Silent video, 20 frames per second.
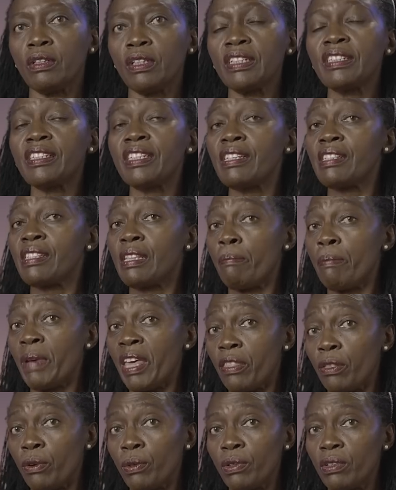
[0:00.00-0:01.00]
It is a
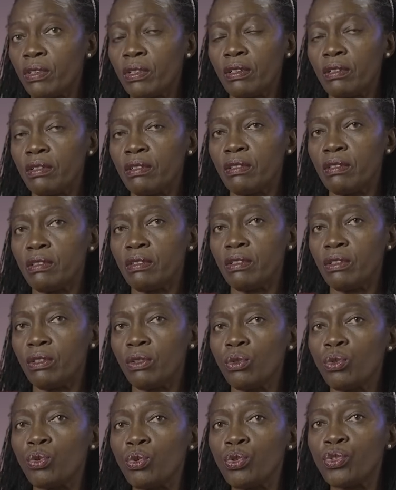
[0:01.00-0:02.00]
method
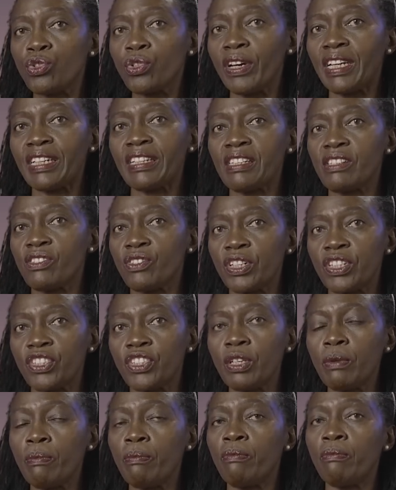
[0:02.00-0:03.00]
Ruto and his
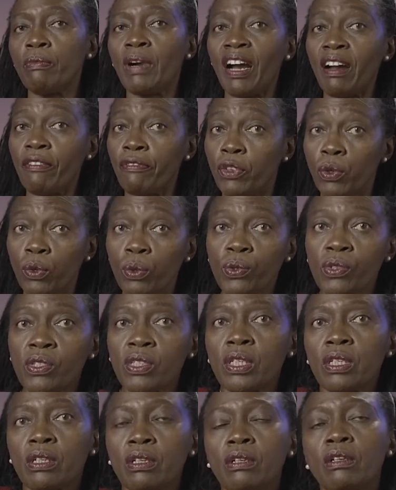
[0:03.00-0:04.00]
regime have
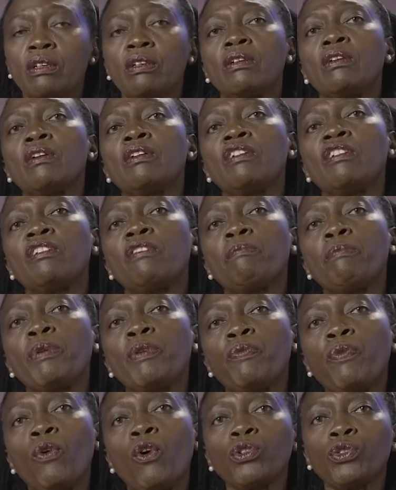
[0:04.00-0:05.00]
used
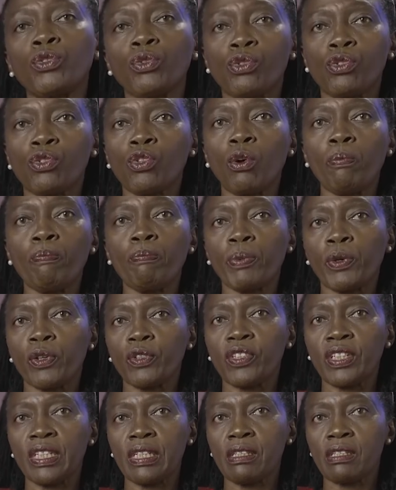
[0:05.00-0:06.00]
before to stop
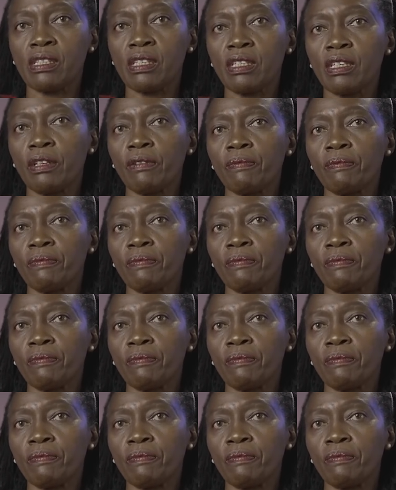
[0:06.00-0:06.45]
protests.